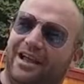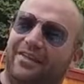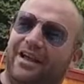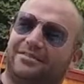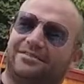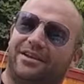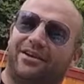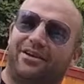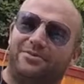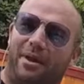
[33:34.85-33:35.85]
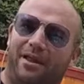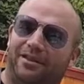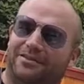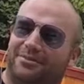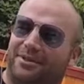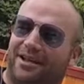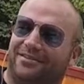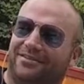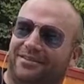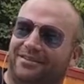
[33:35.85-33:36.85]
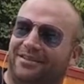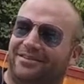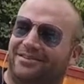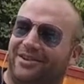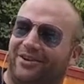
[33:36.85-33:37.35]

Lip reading: And that's the artist's balance. I mean, that's the